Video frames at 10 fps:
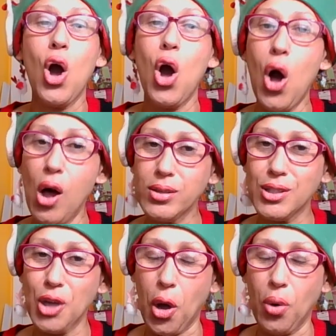
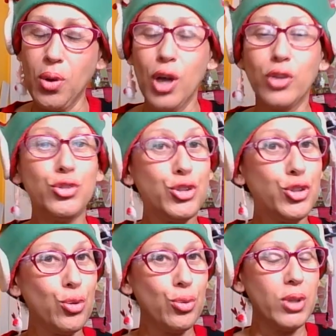Also,
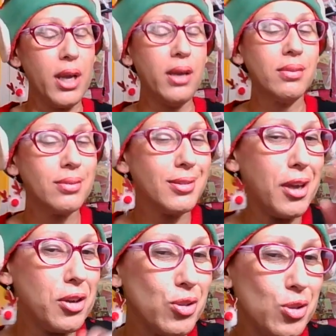Julie,
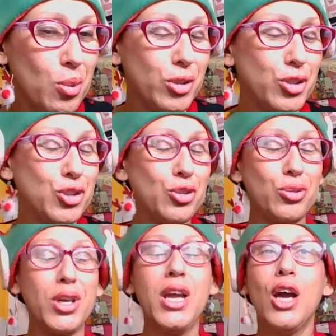thank you so much,
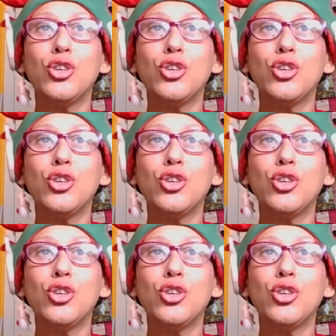Julie.